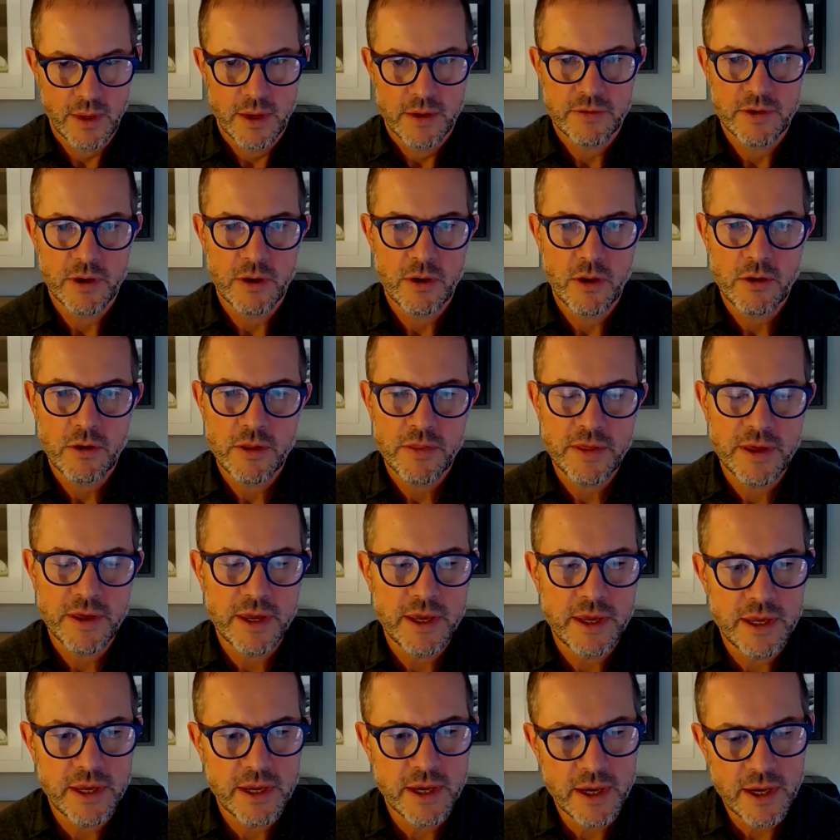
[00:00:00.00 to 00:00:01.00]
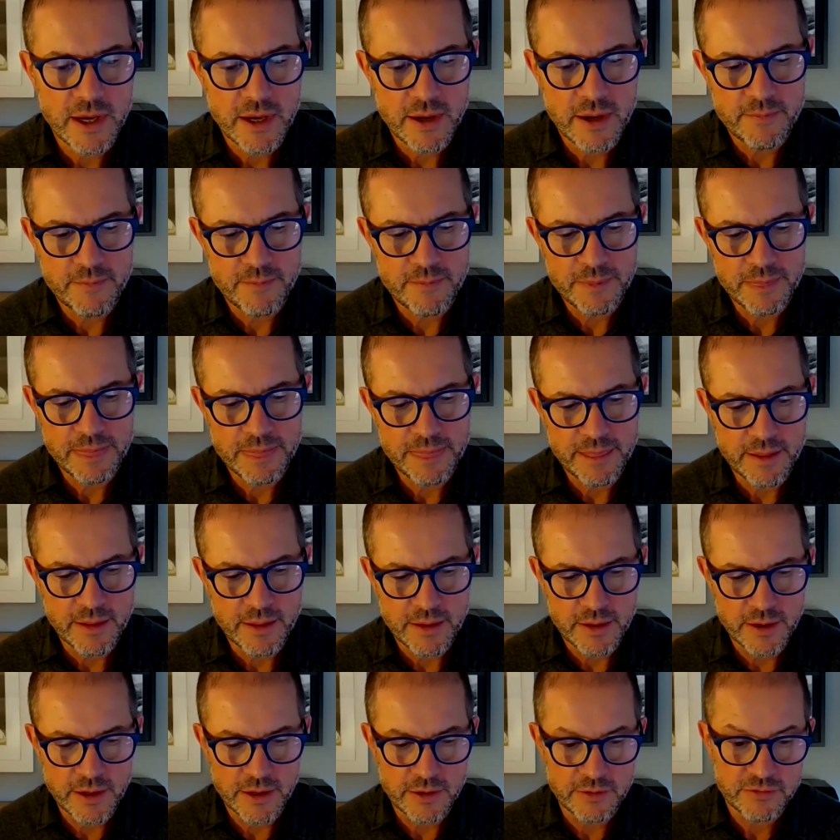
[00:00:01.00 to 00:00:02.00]
So a lot of the,
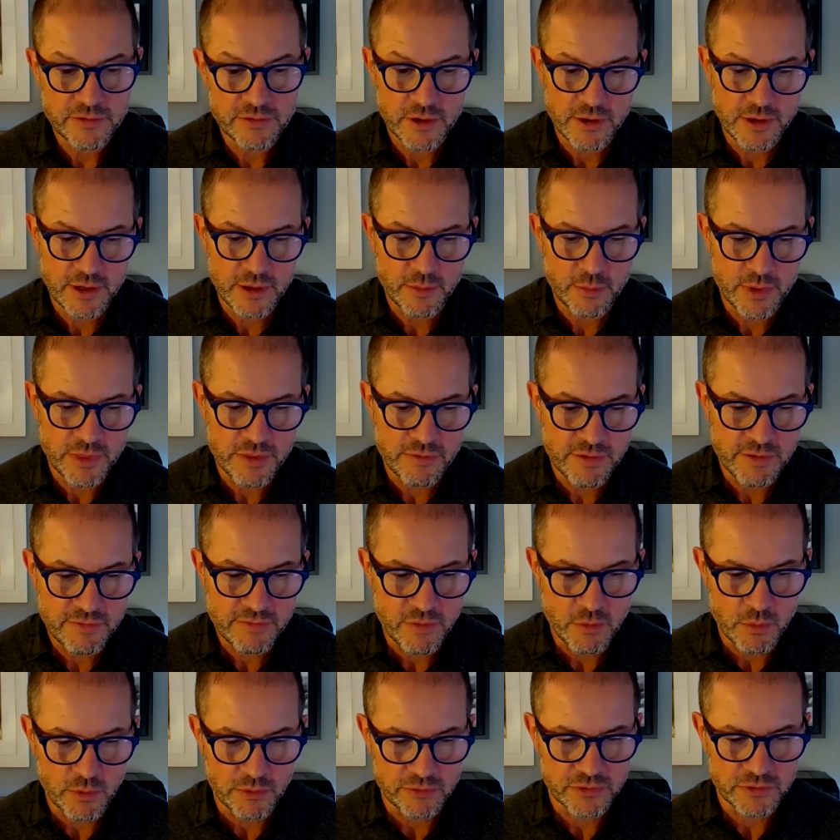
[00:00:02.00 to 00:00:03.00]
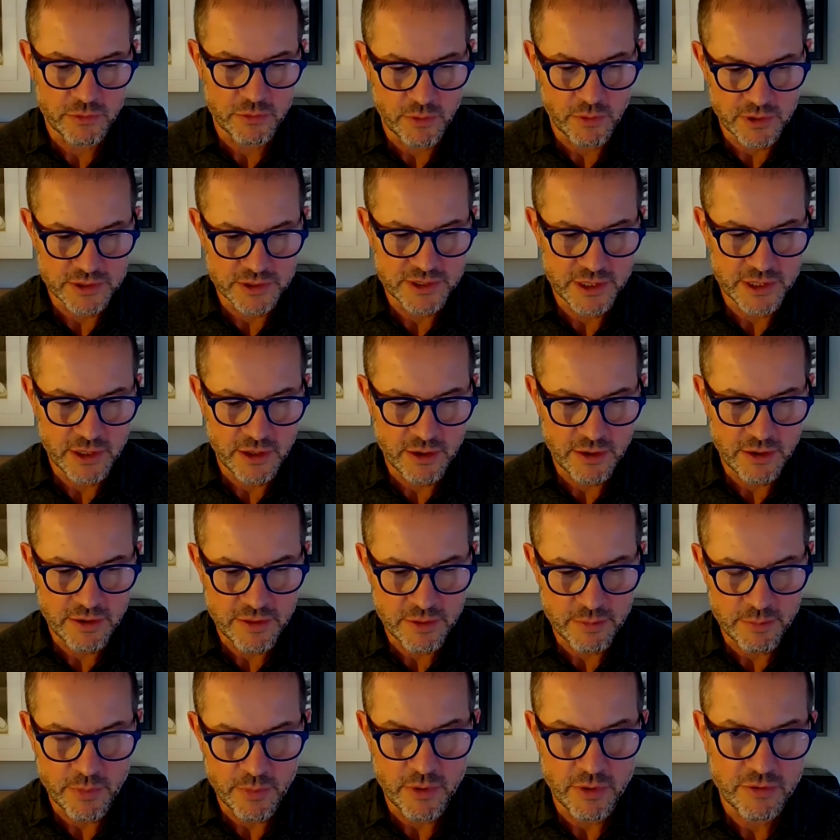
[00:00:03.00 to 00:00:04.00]
and certainly with the river water quality, a lot
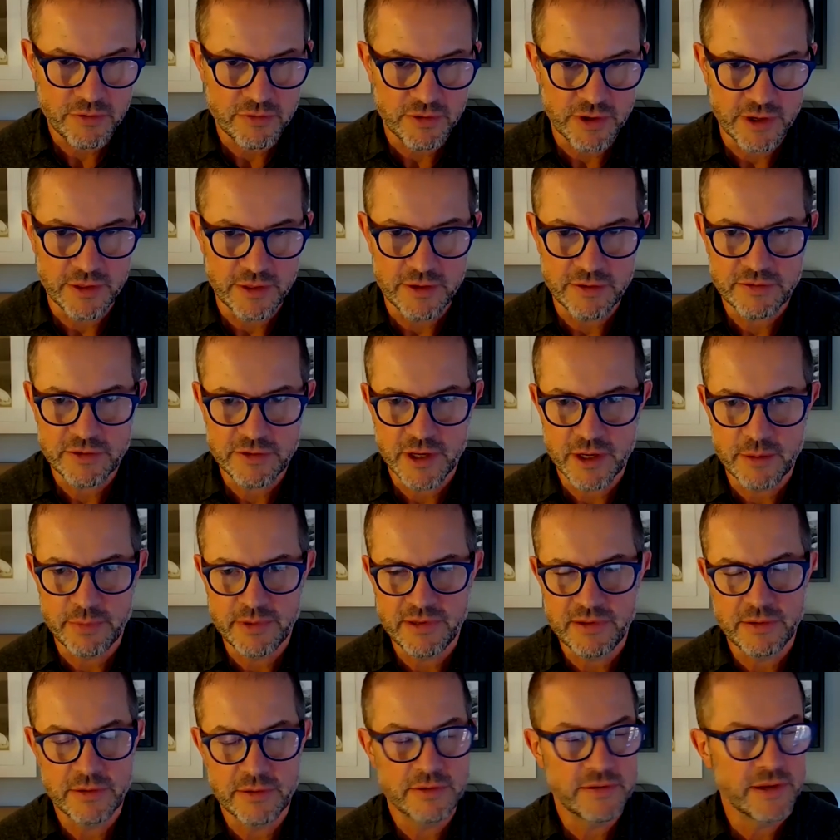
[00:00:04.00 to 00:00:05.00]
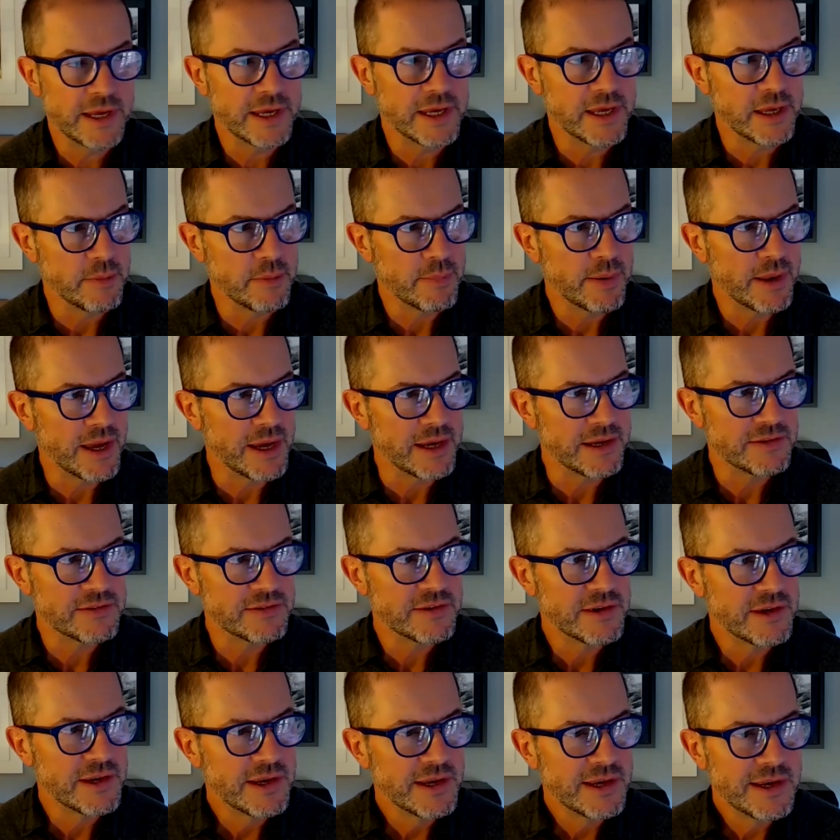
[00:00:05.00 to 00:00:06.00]
of the monitoring that's going to be taking
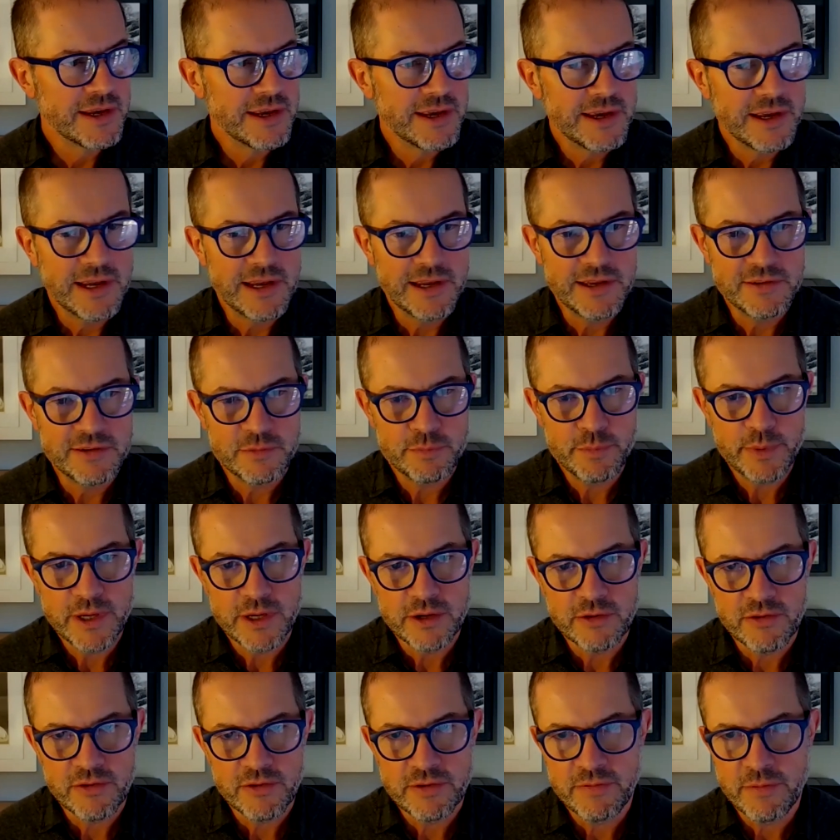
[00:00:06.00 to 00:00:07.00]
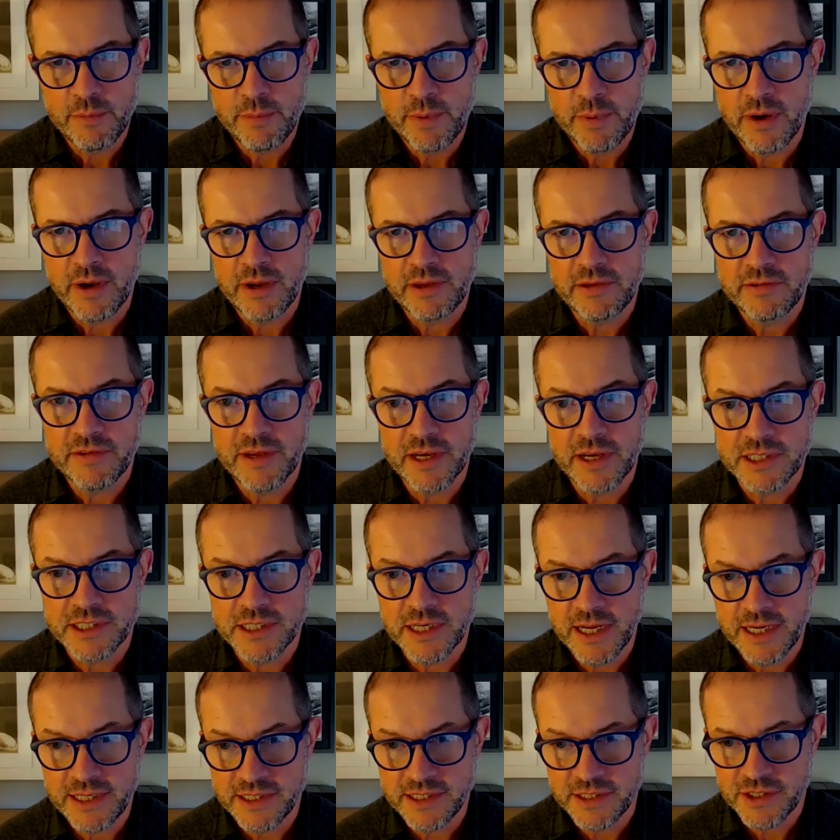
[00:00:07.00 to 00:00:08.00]
place is being driven by
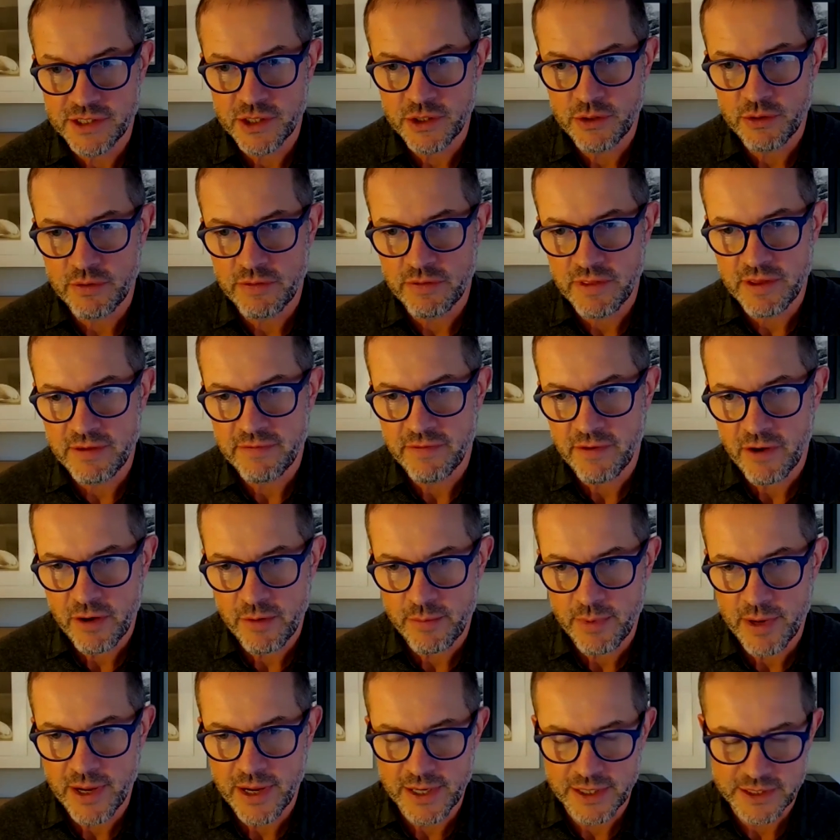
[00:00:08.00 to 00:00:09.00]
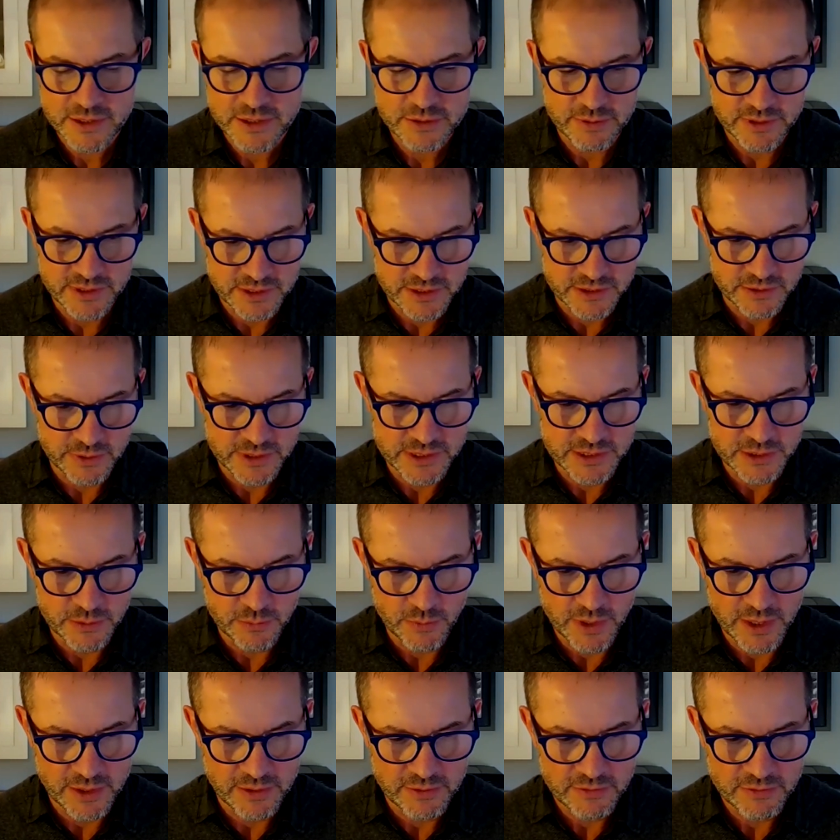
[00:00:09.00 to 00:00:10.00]
Section 82 of the Environment Act
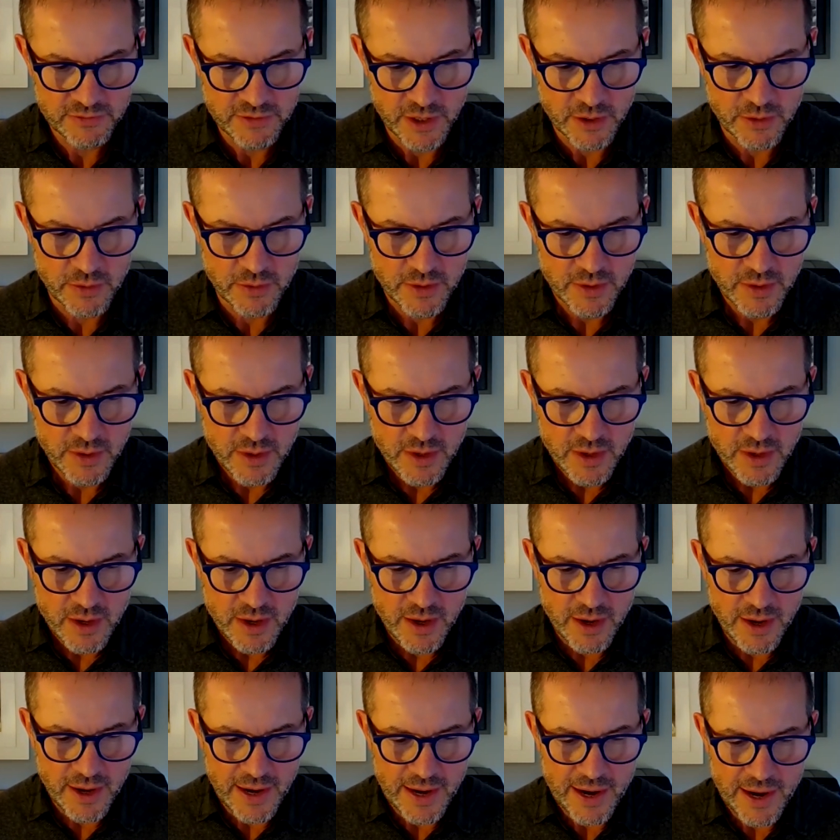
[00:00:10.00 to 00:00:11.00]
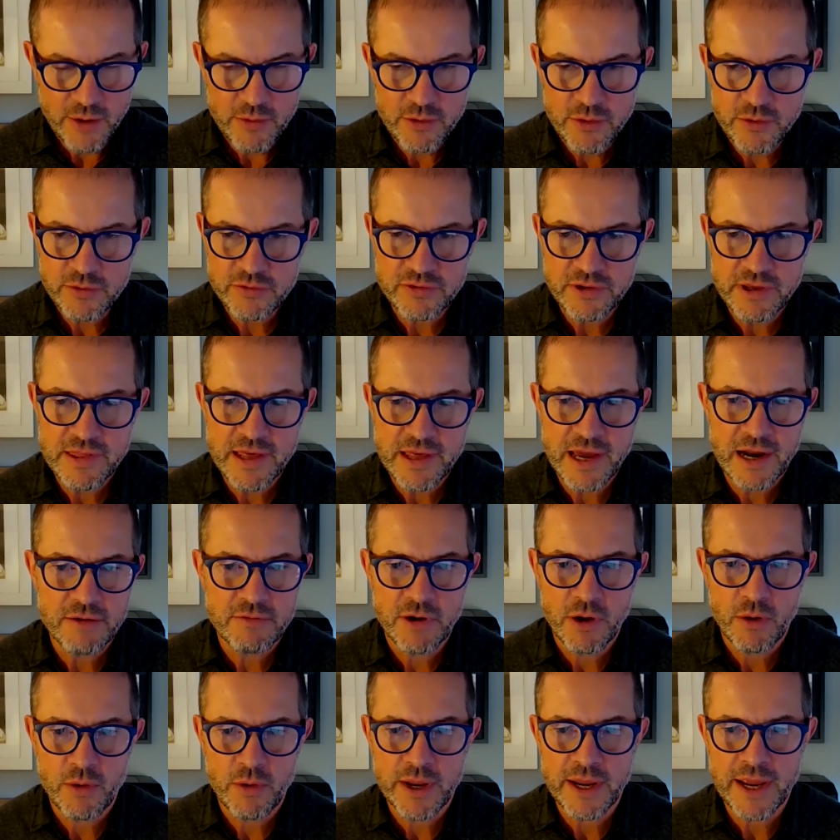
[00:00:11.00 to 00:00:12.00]
2021. So how do you see that
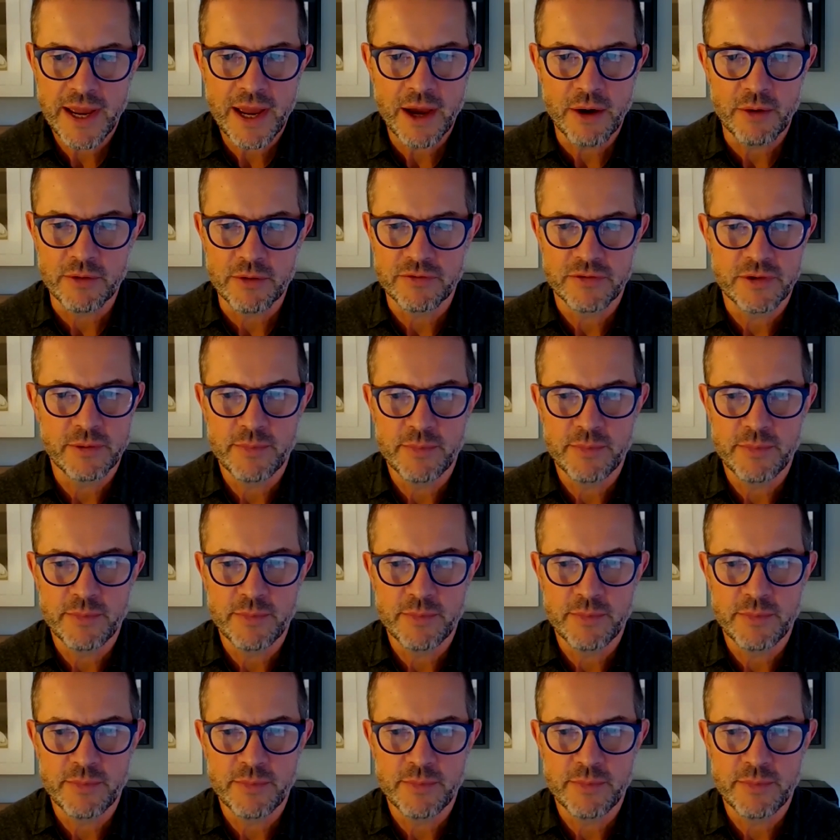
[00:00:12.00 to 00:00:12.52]
rolling out?